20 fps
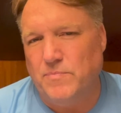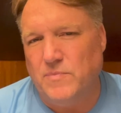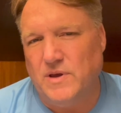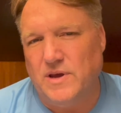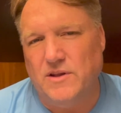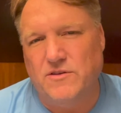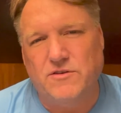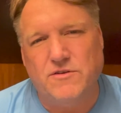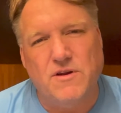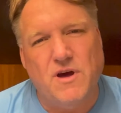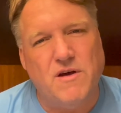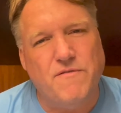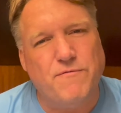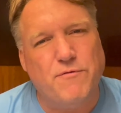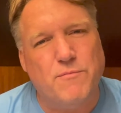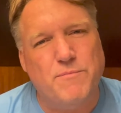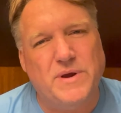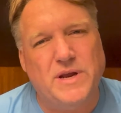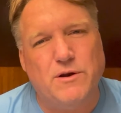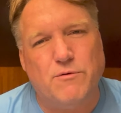it's not
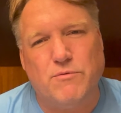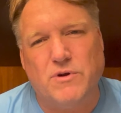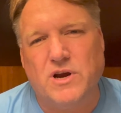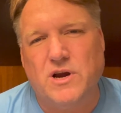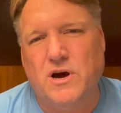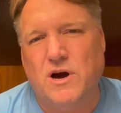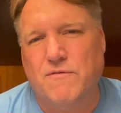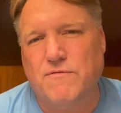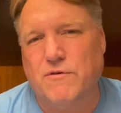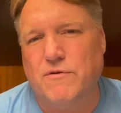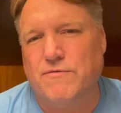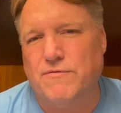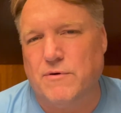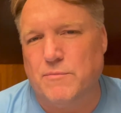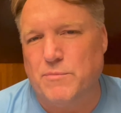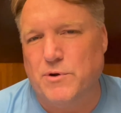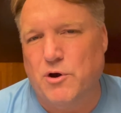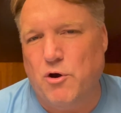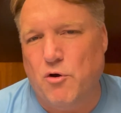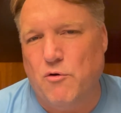for me to recover
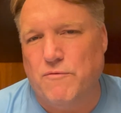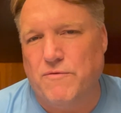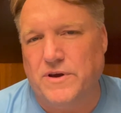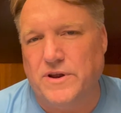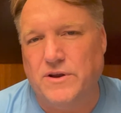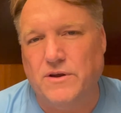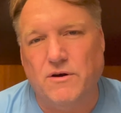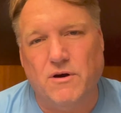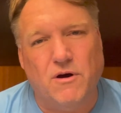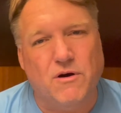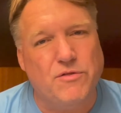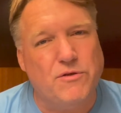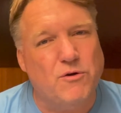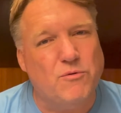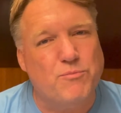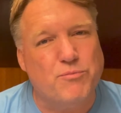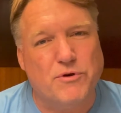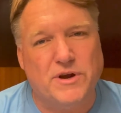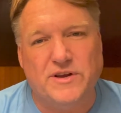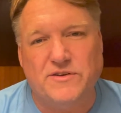from COVID, although
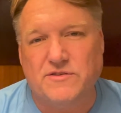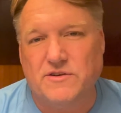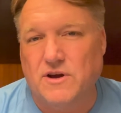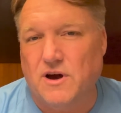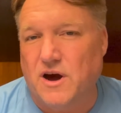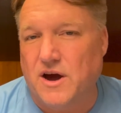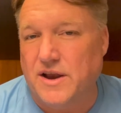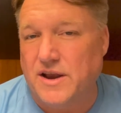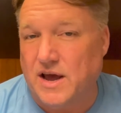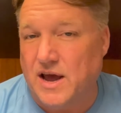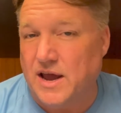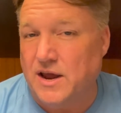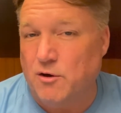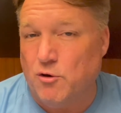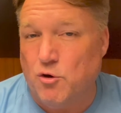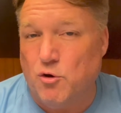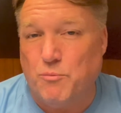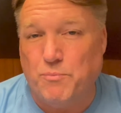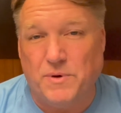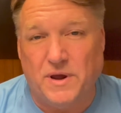praise God, I
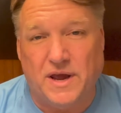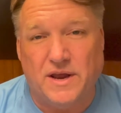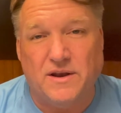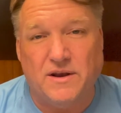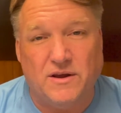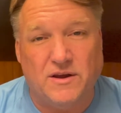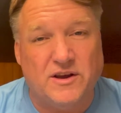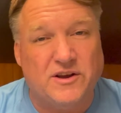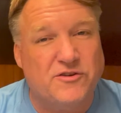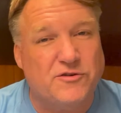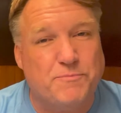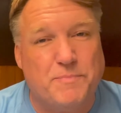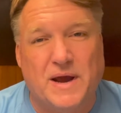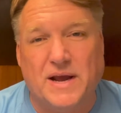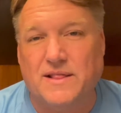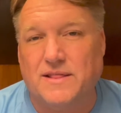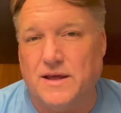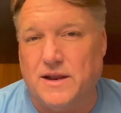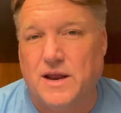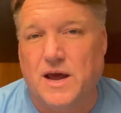hope and
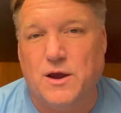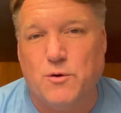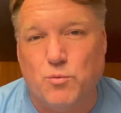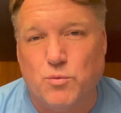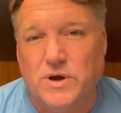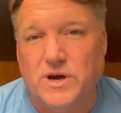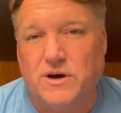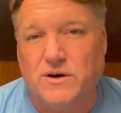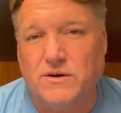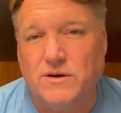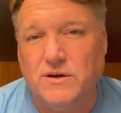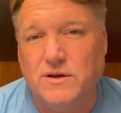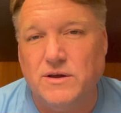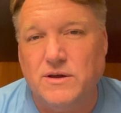expect that I will.